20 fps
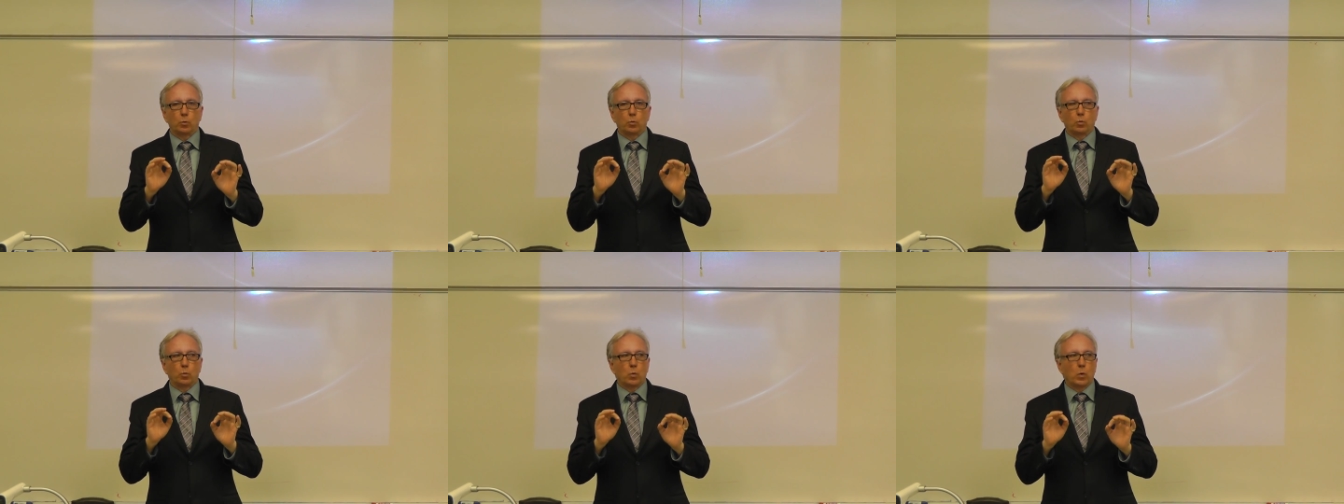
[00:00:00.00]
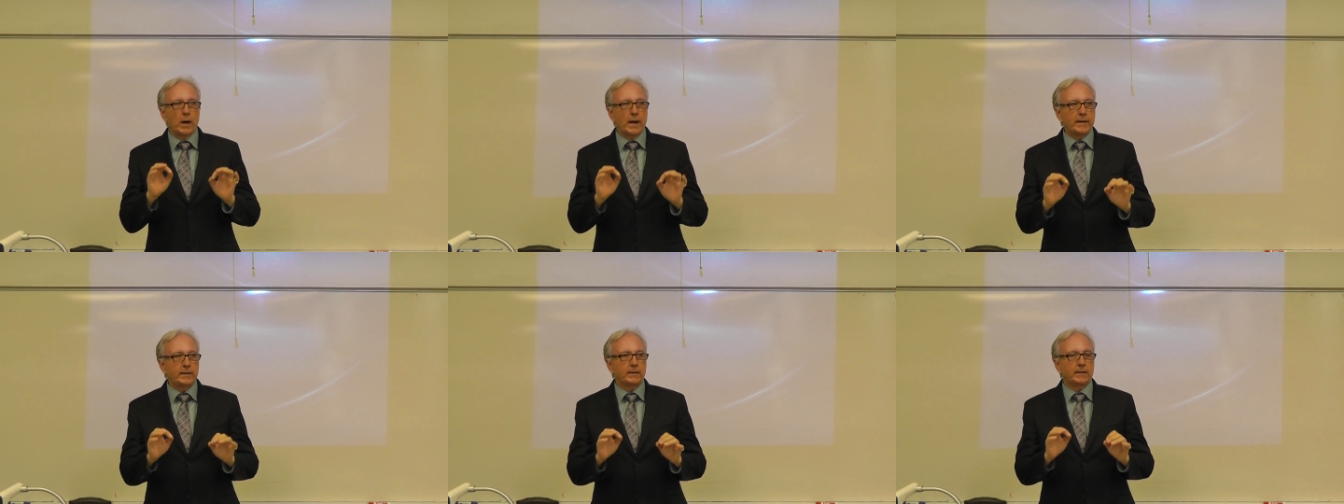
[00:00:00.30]

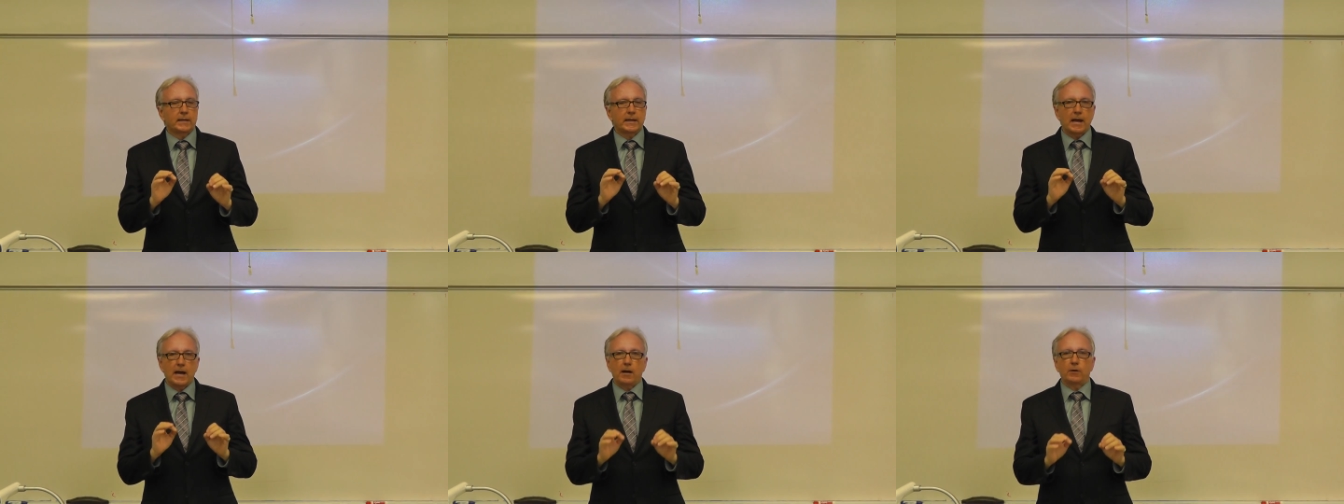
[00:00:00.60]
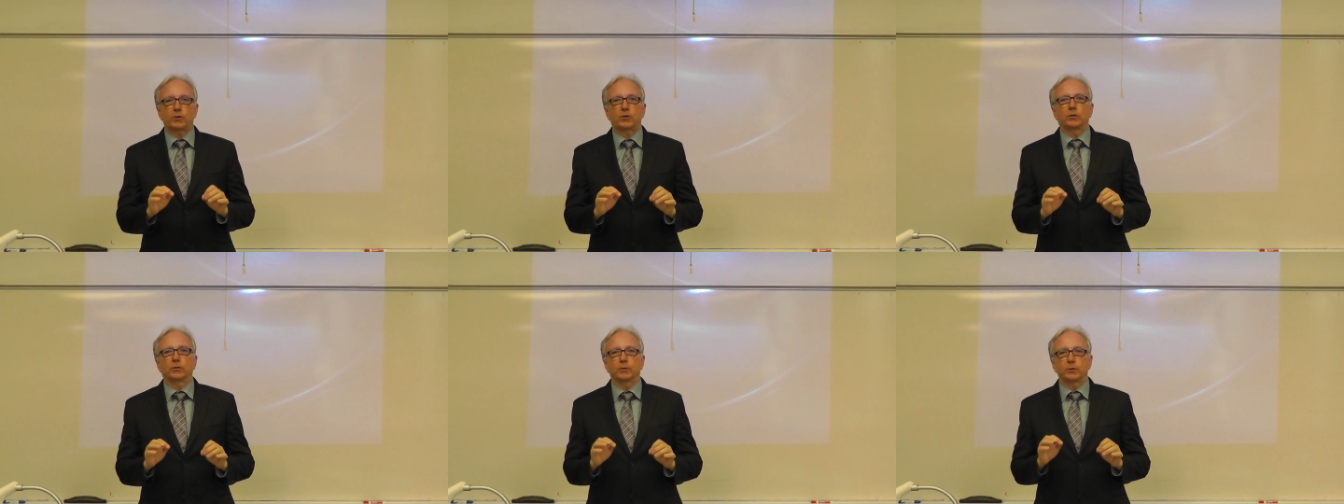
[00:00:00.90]
what
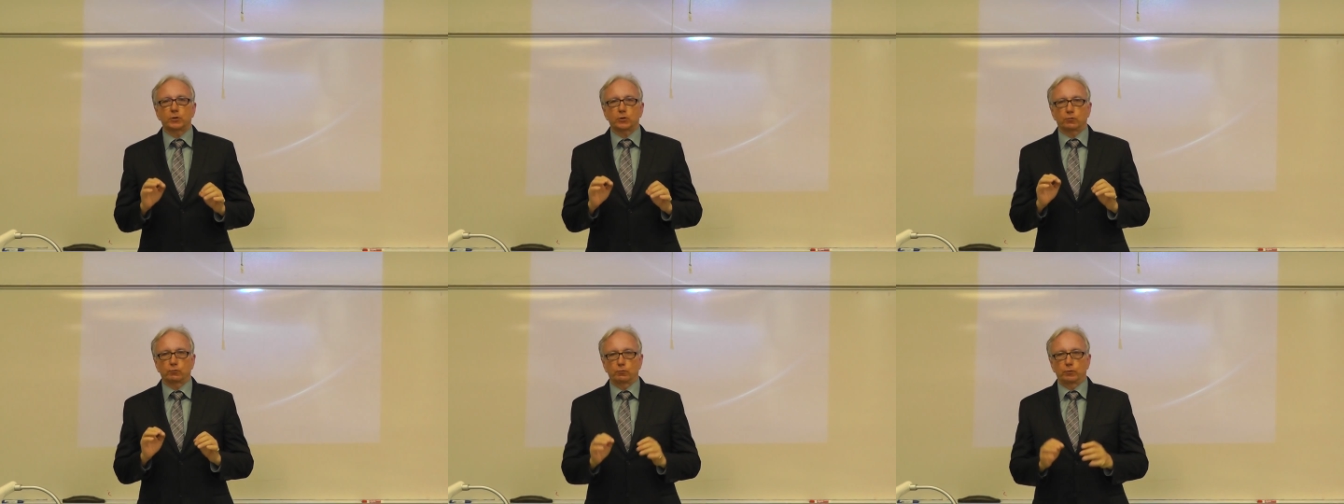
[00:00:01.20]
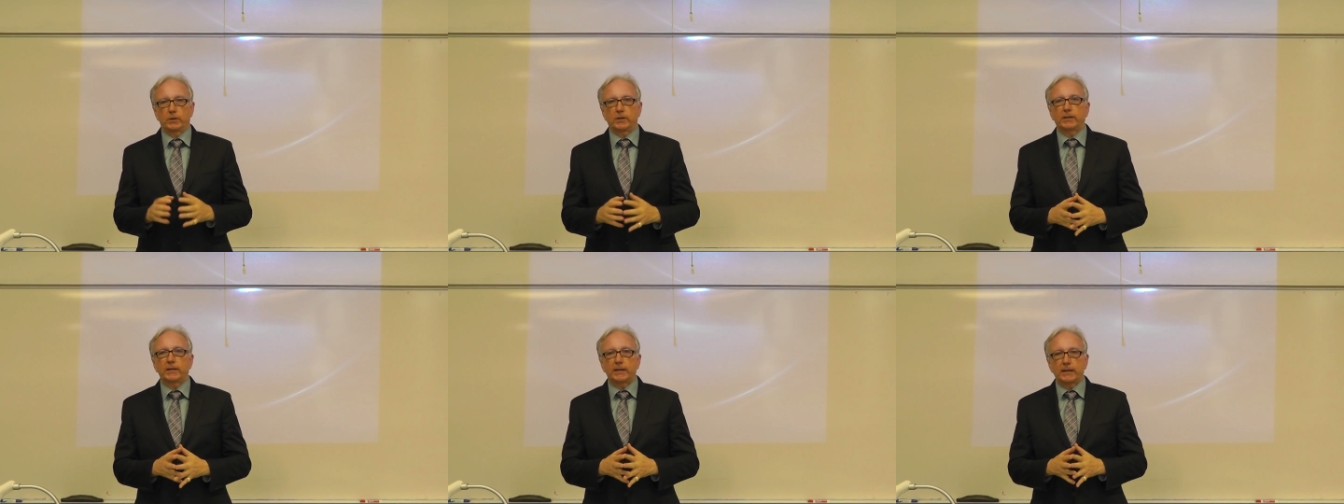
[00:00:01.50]
calculus
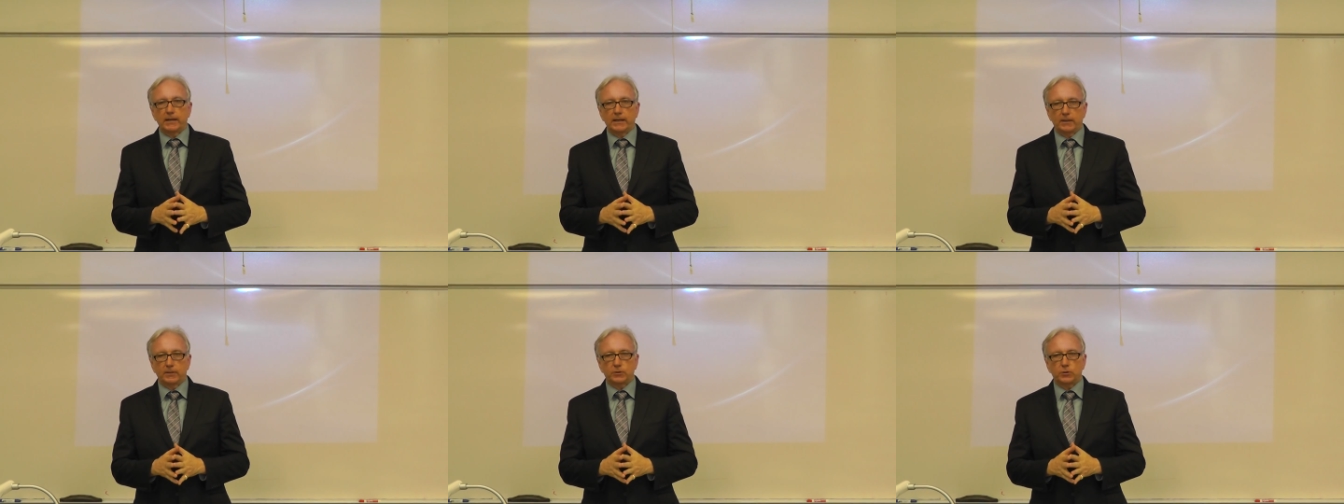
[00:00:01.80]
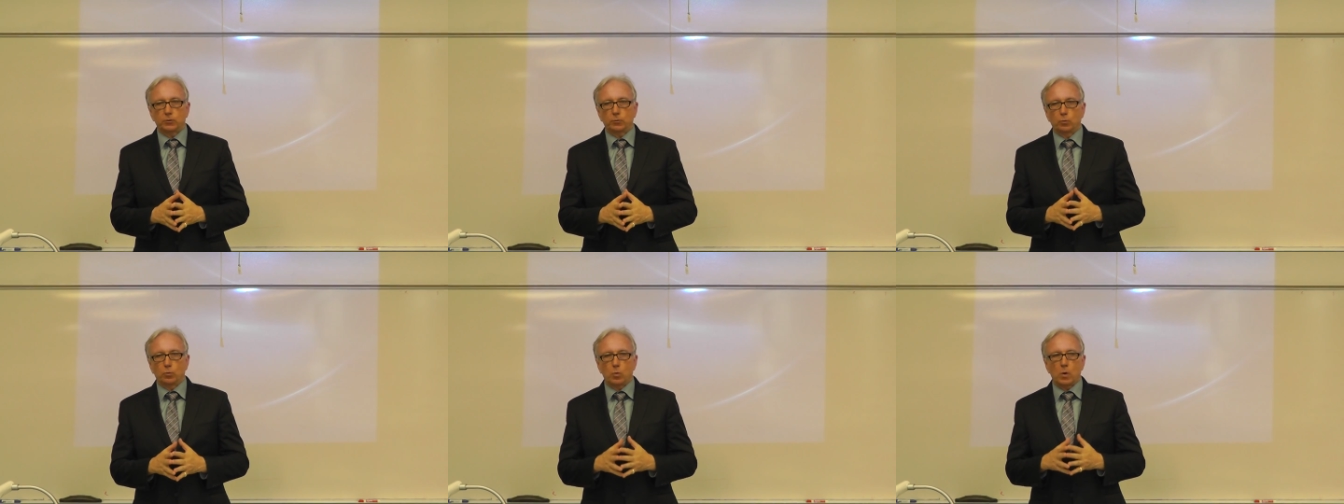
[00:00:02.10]
really
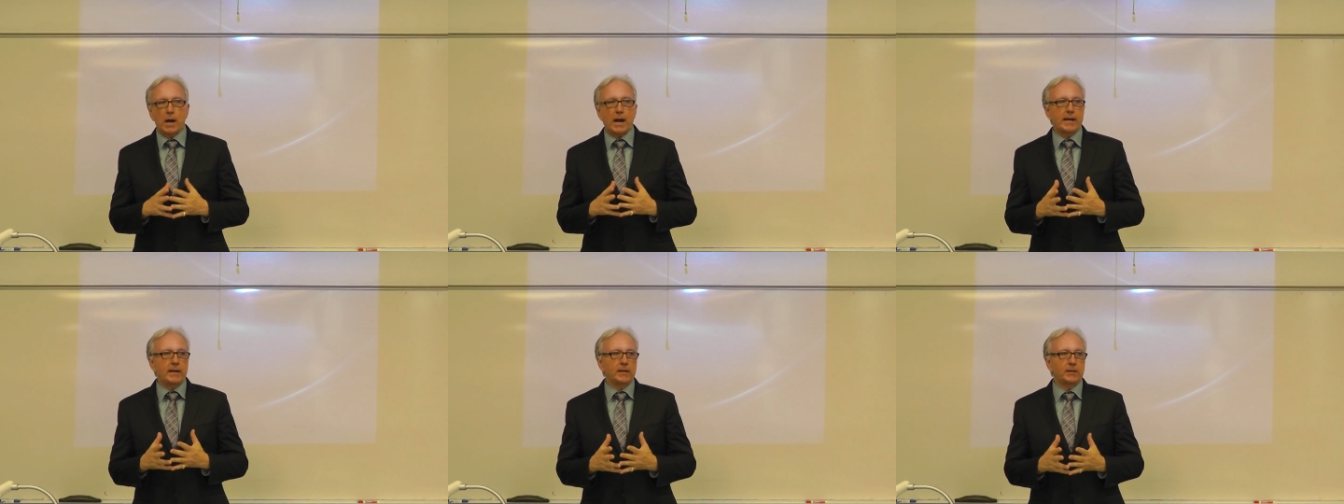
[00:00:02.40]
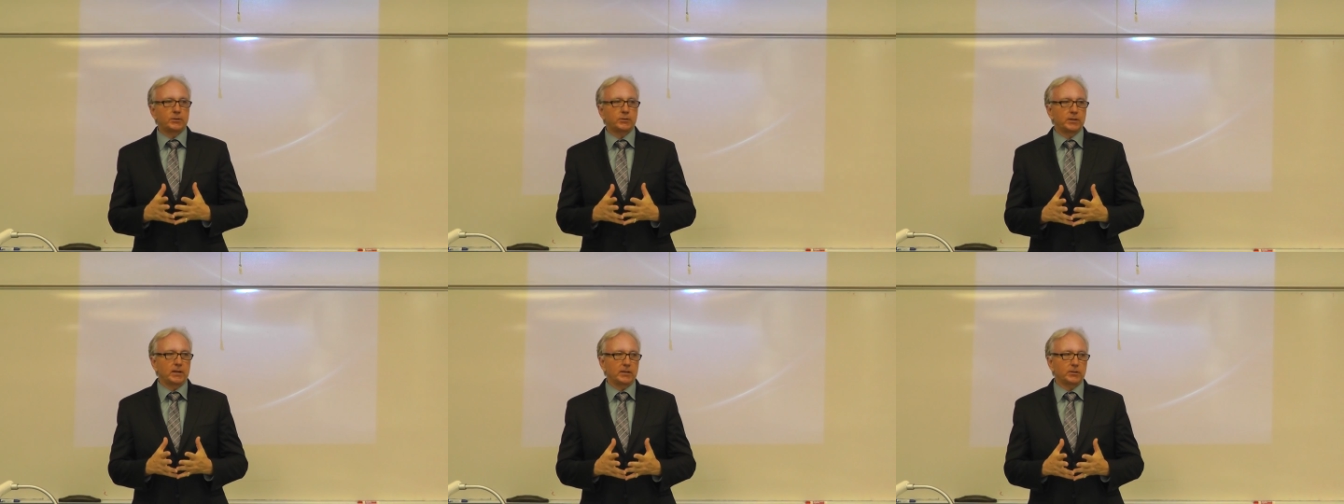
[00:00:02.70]
is, why it
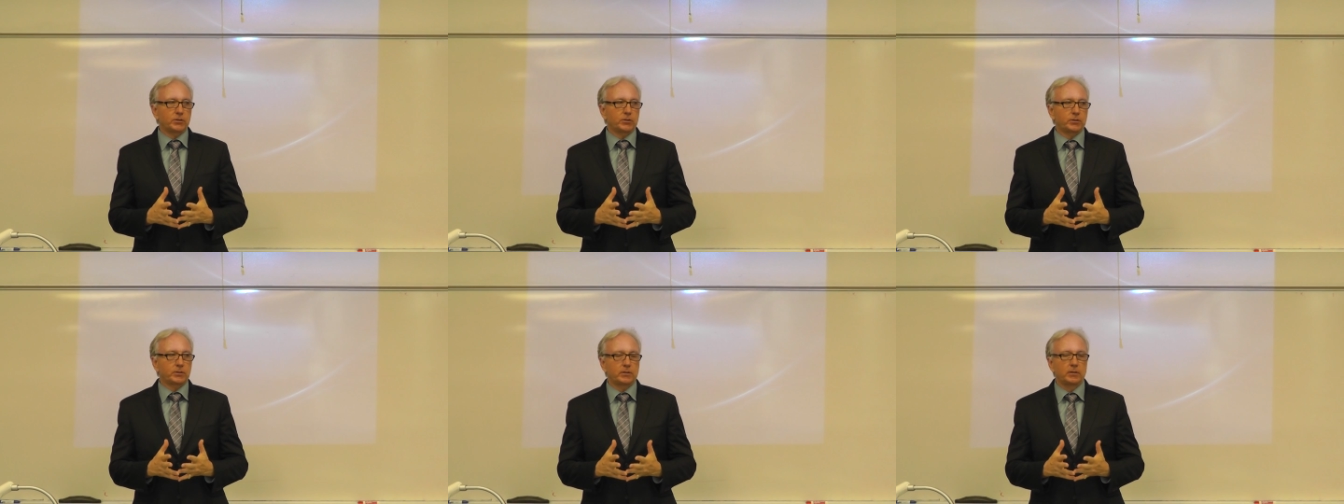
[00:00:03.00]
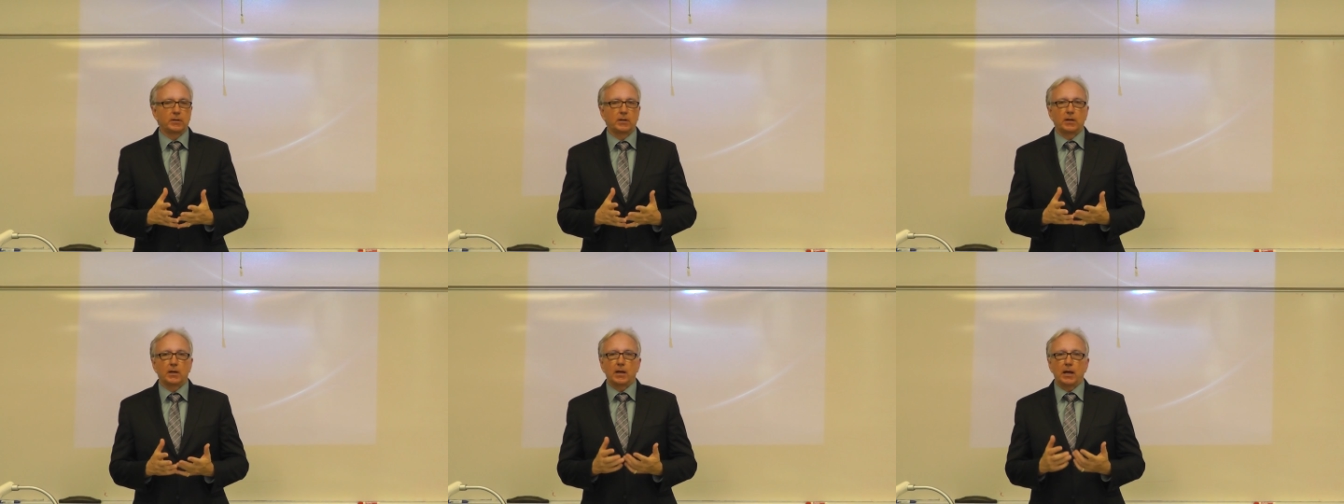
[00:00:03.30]

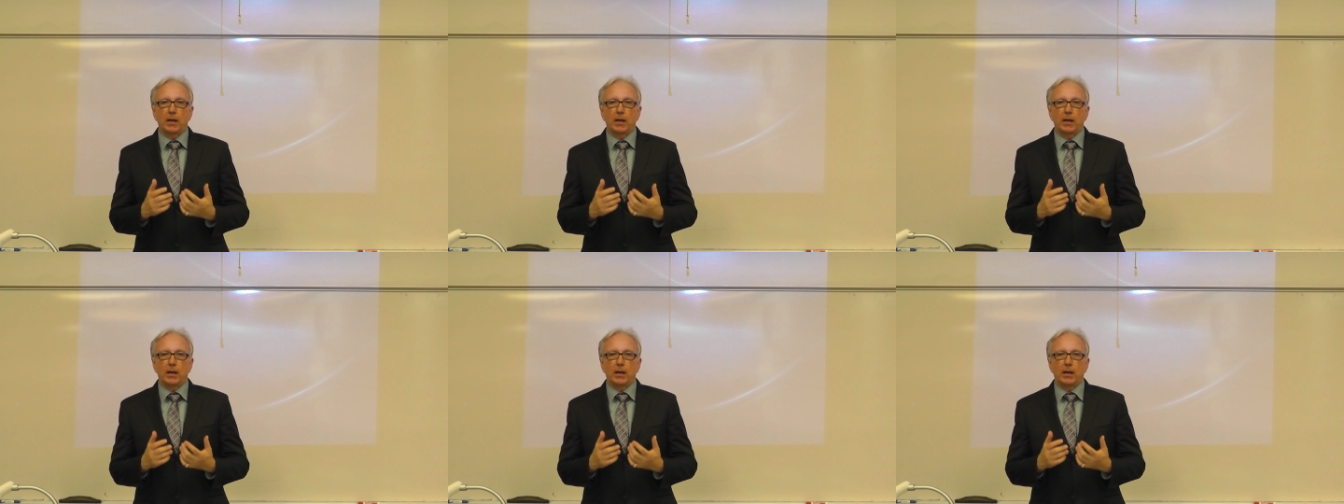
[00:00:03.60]
exists,